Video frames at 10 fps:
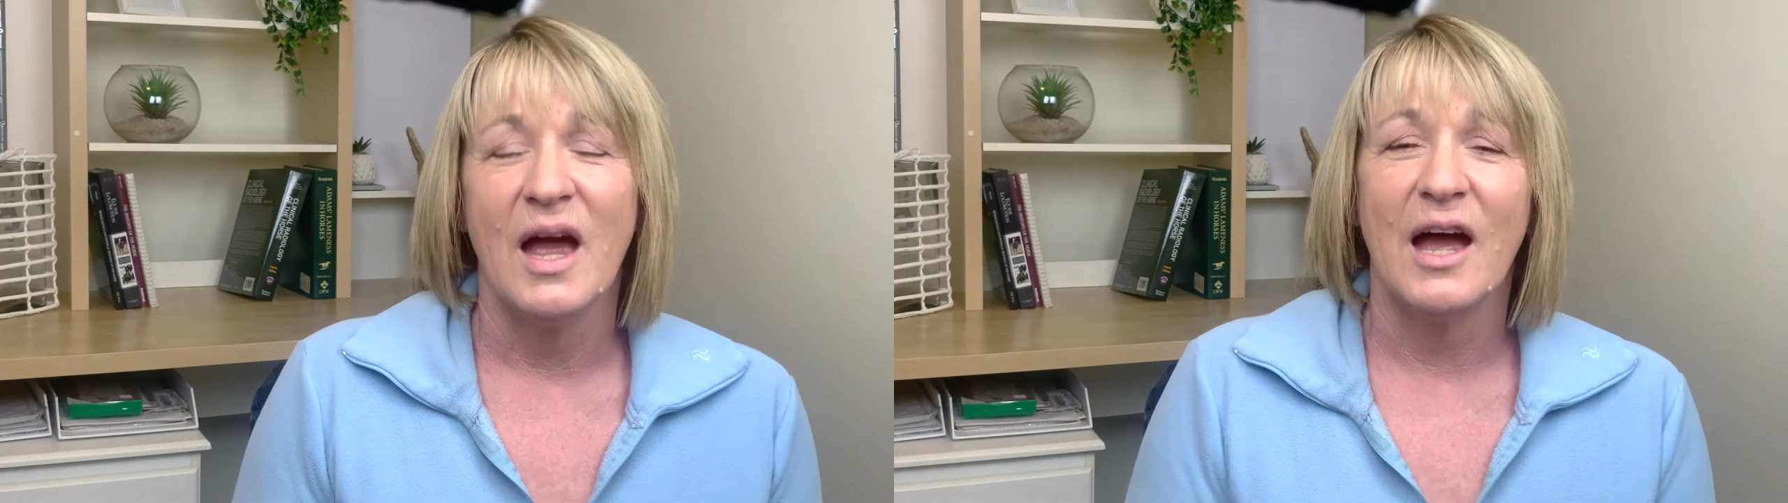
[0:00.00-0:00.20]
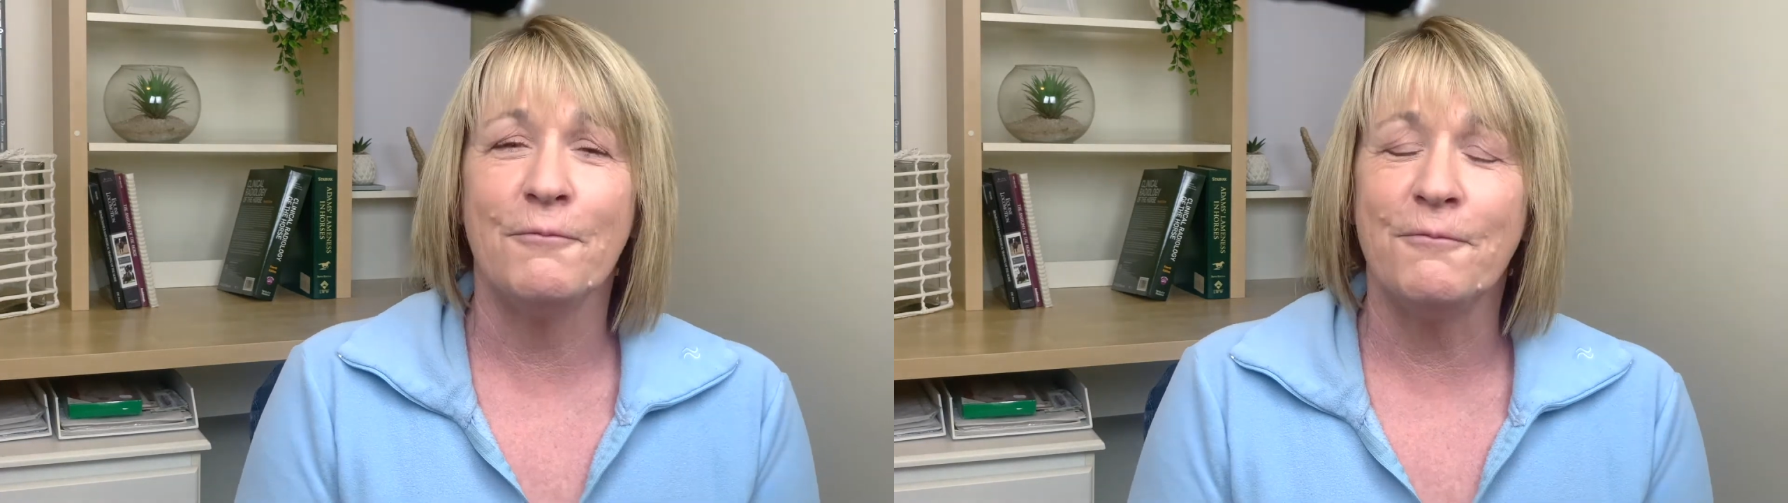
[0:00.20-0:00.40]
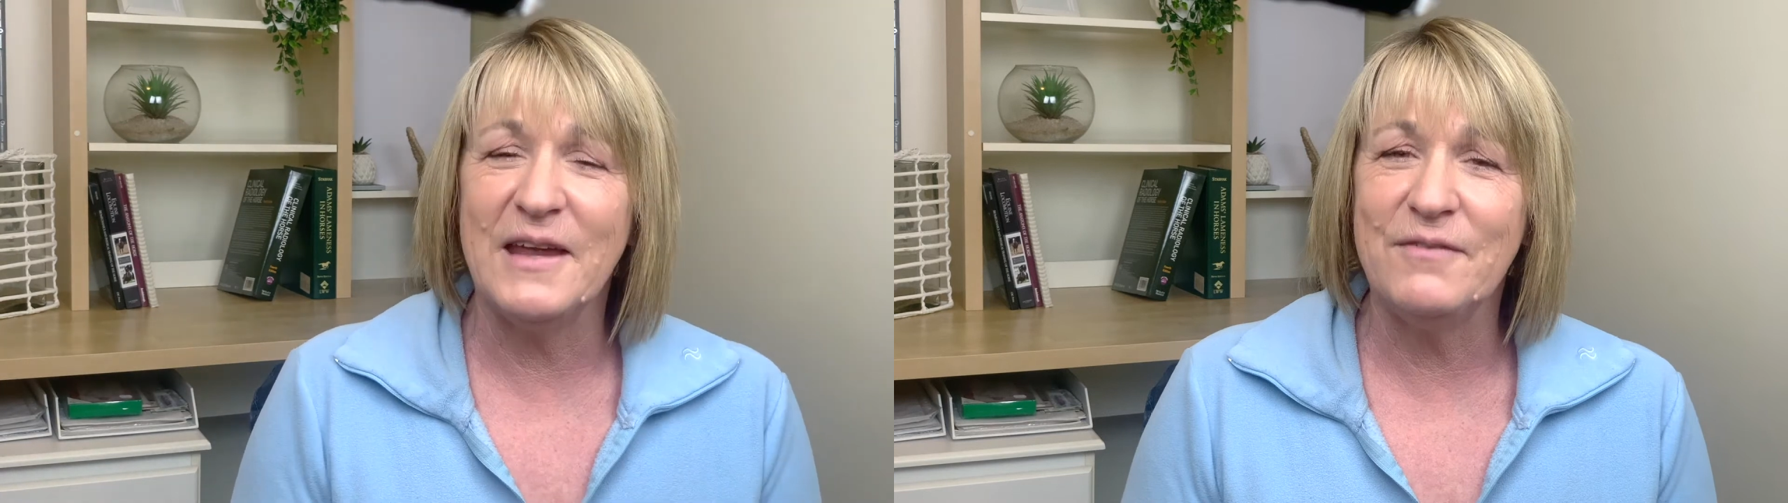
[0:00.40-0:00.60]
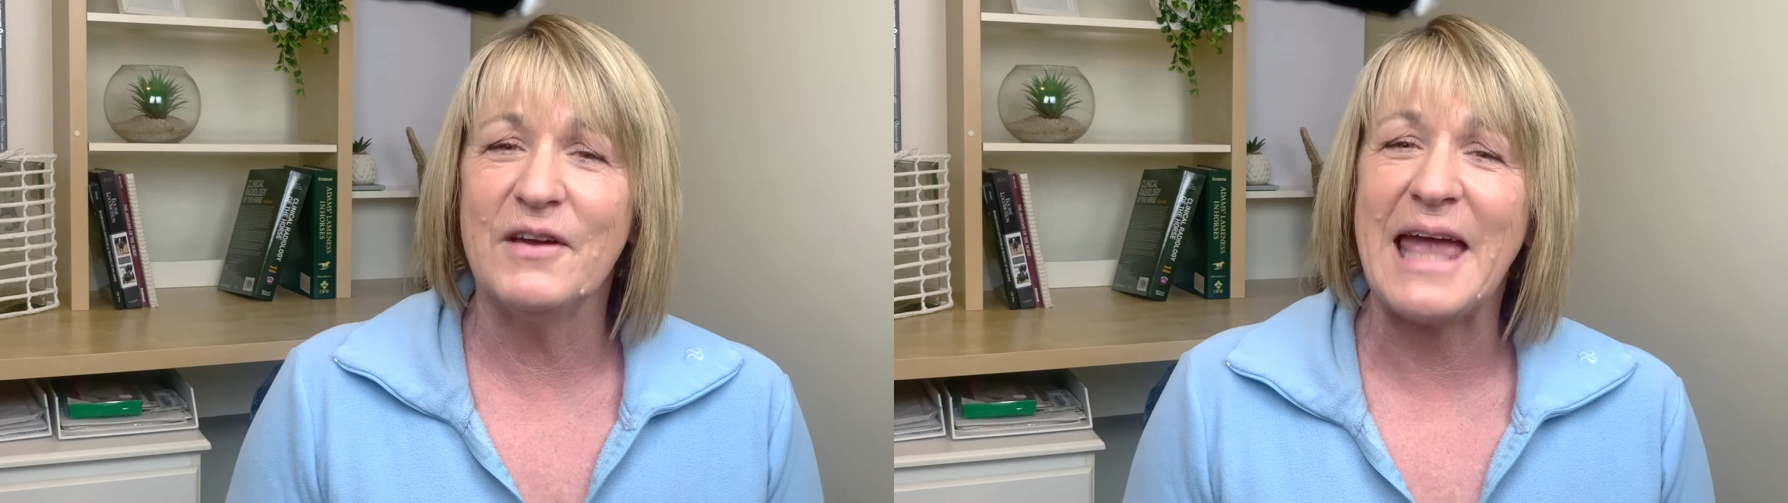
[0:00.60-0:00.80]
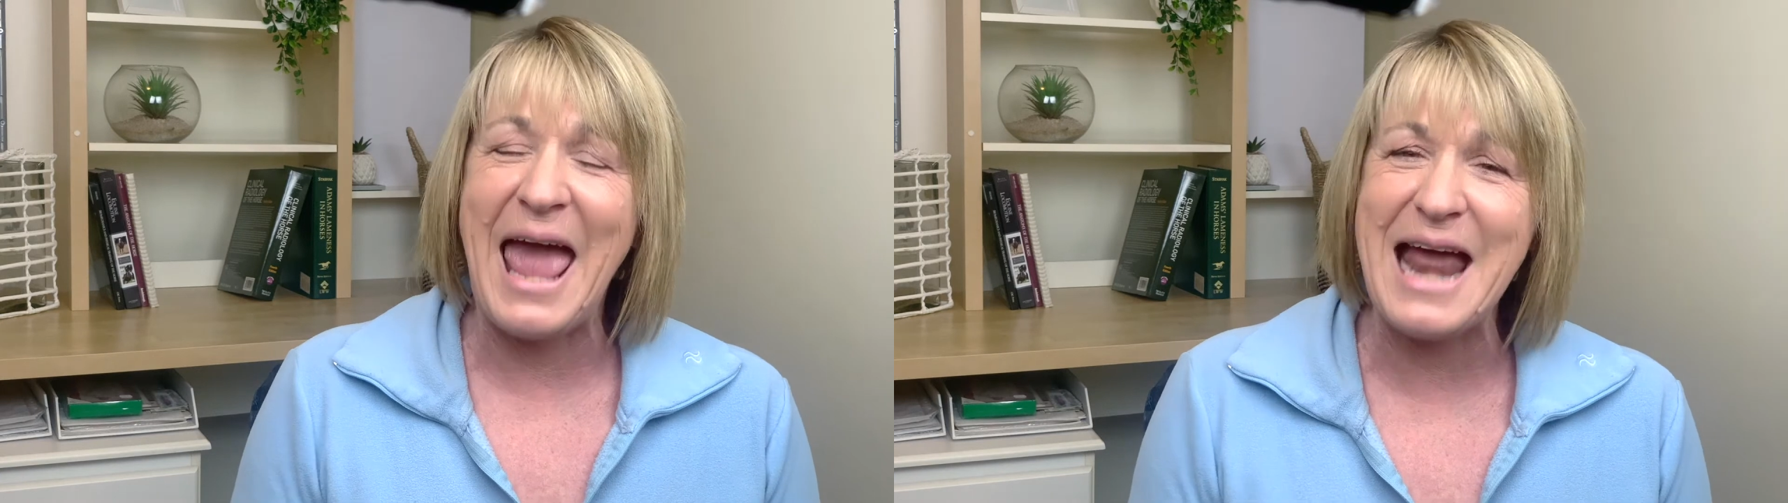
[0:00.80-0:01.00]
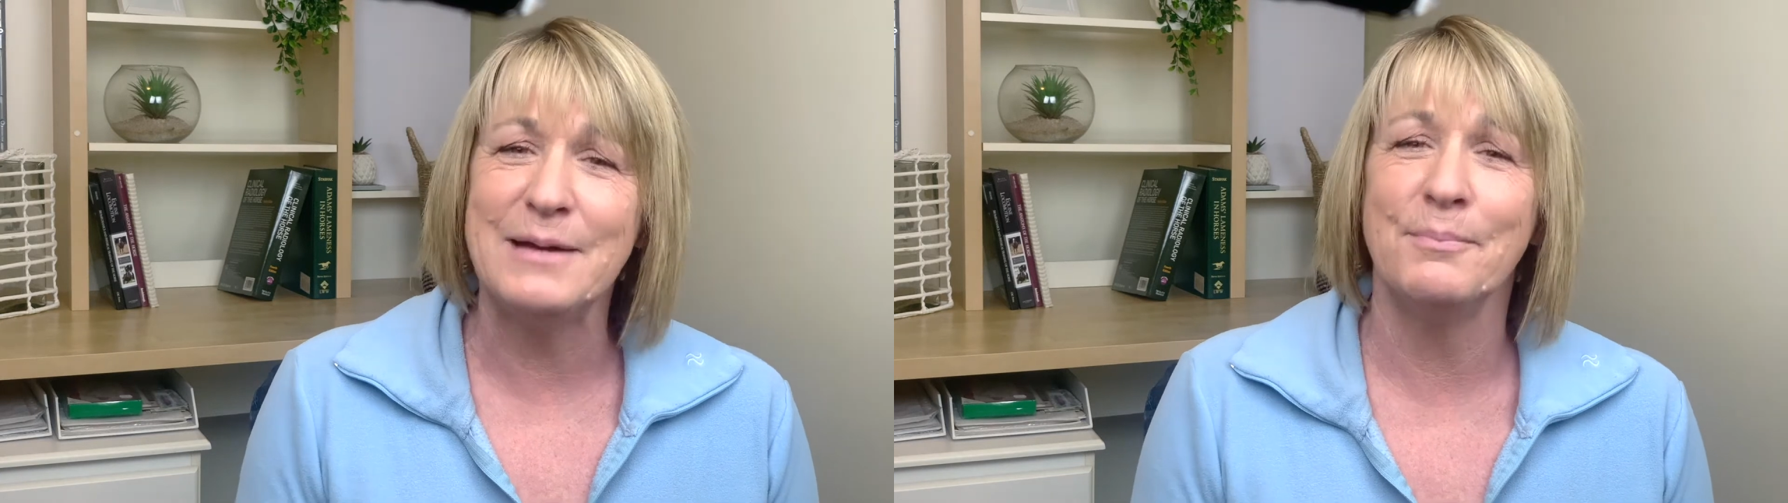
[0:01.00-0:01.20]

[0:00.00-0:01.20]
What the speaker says: A fever can